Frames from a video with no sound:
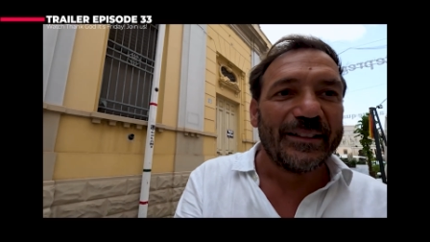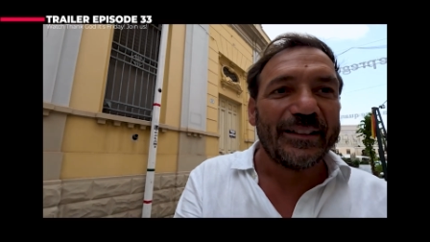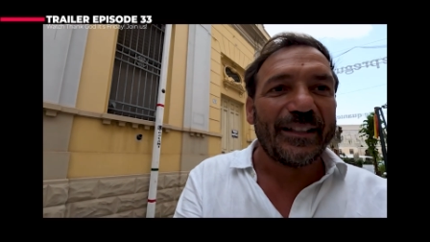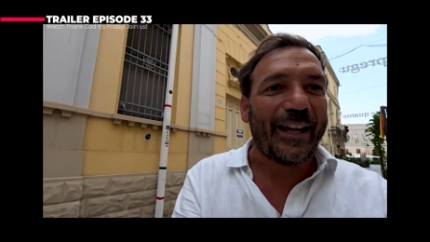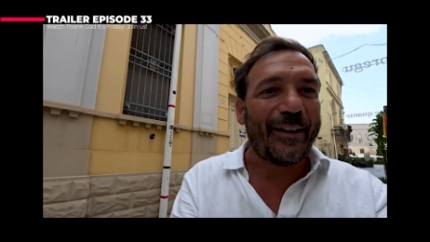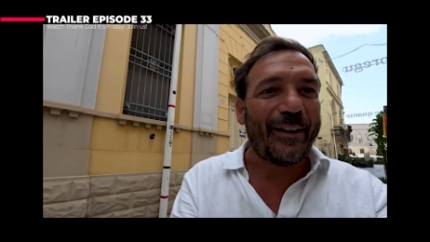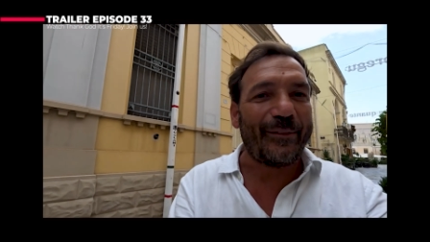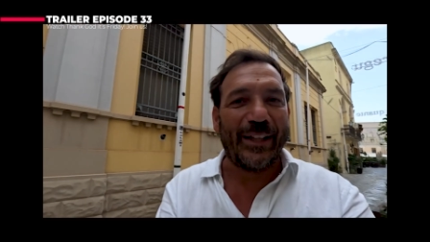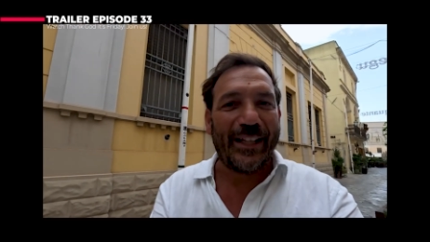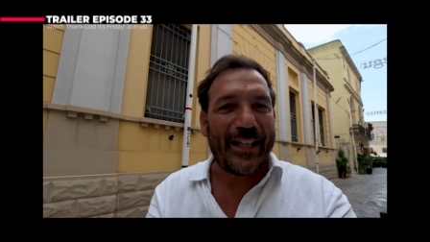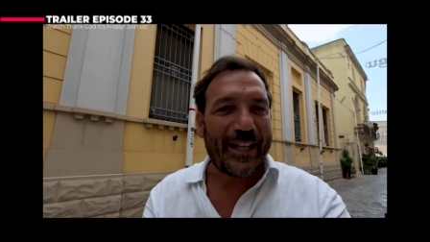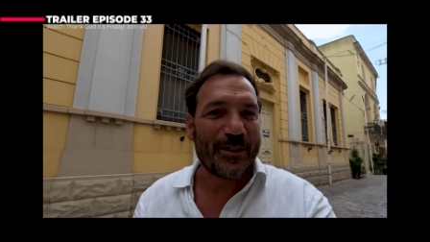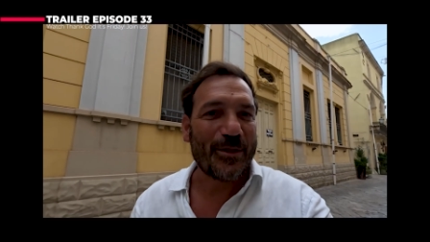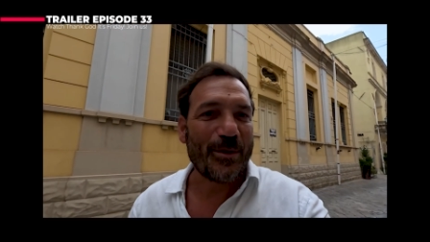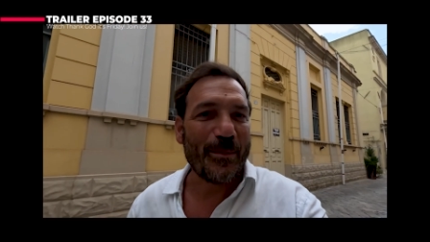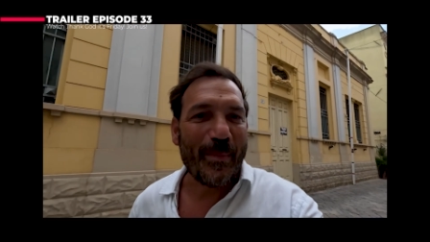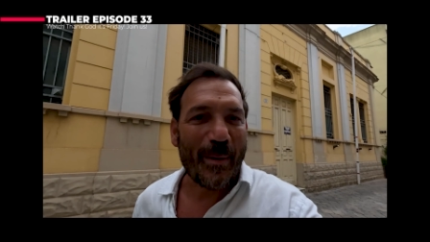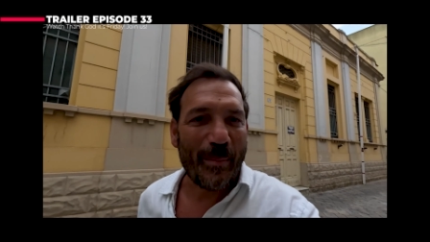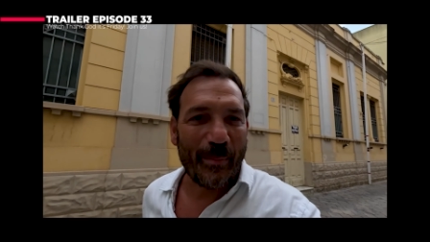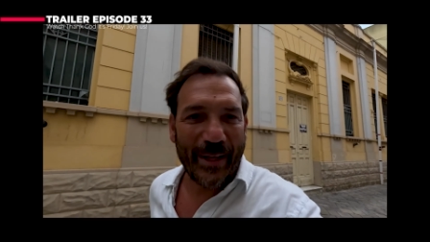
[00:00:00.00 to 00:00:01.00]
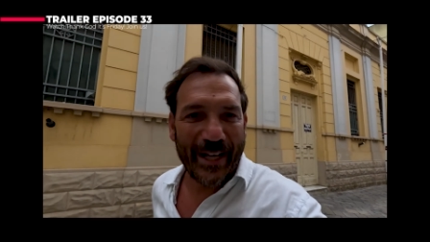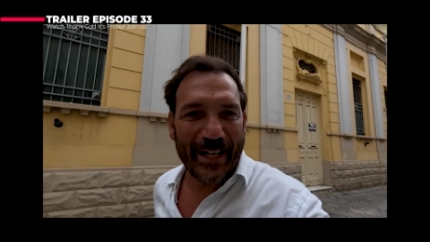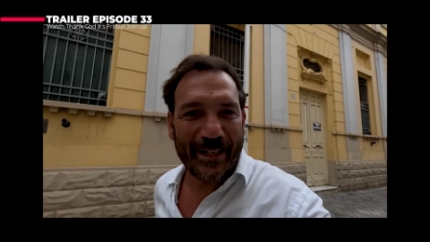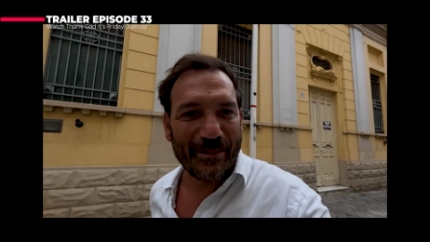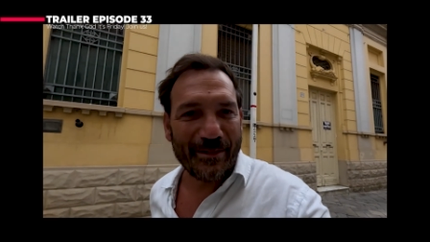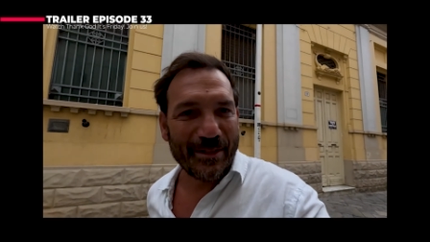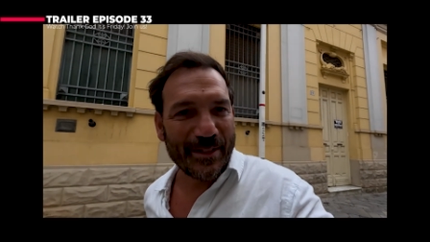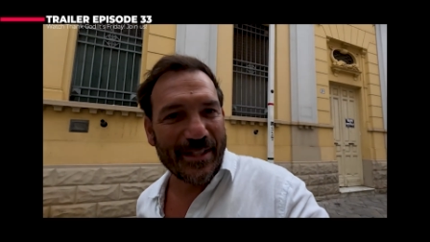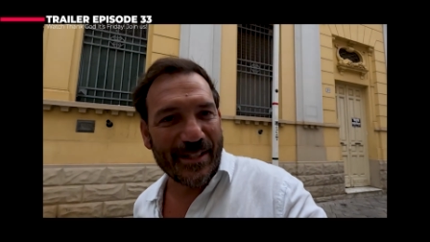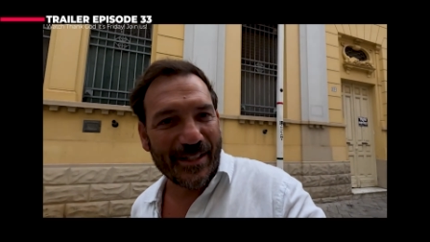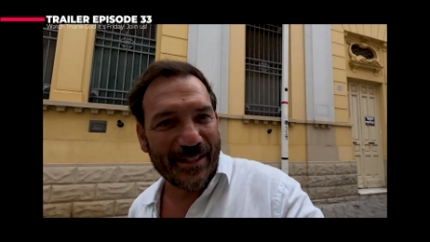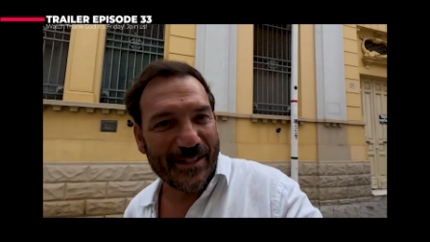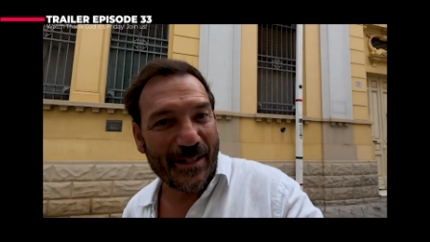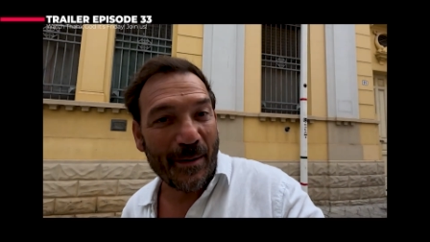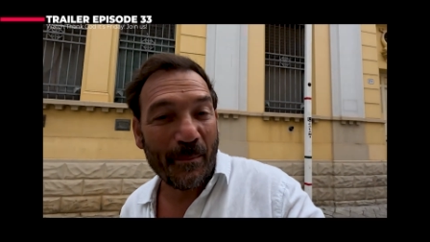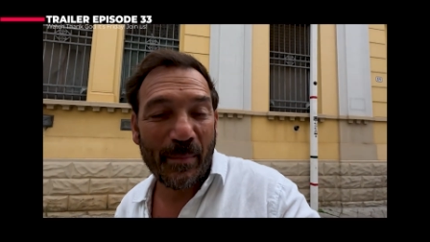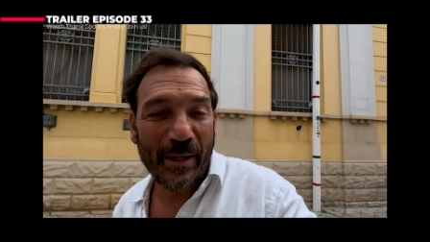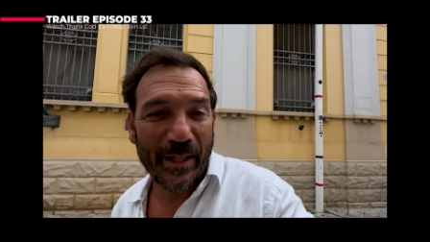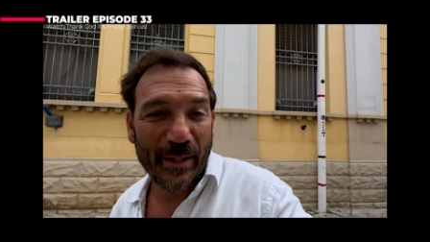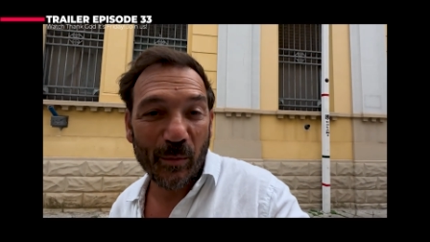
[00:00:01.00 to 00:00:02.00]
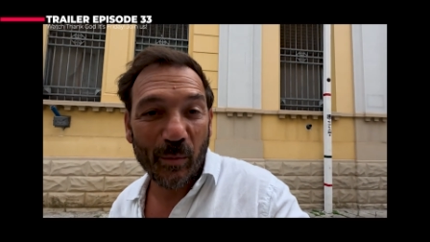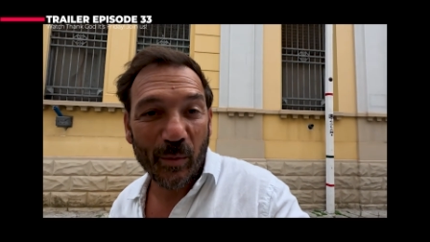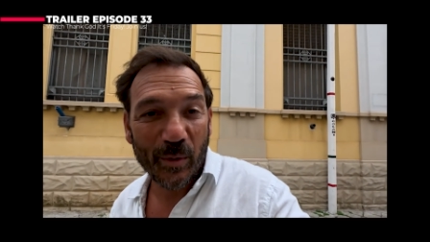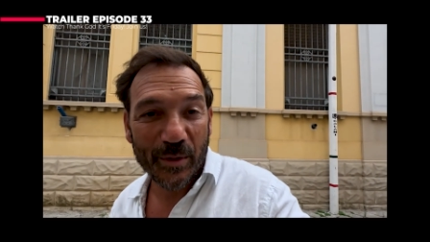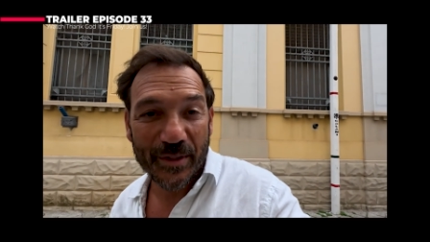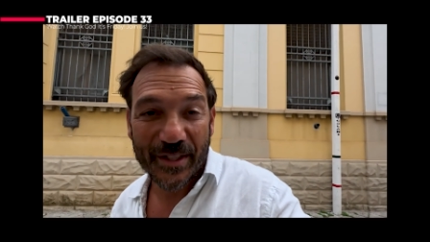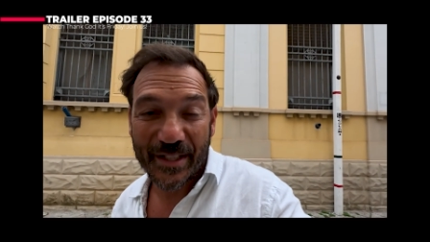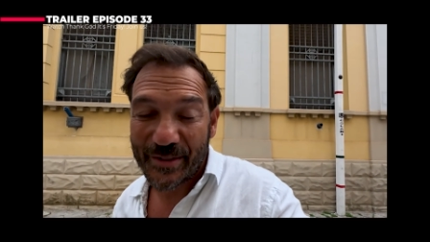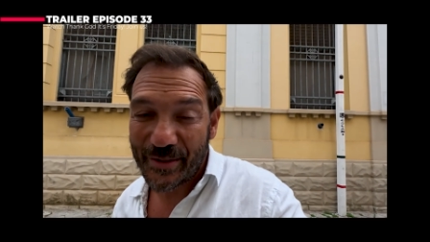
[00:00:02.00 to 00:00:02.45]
having lunch with my parents because I'm by the water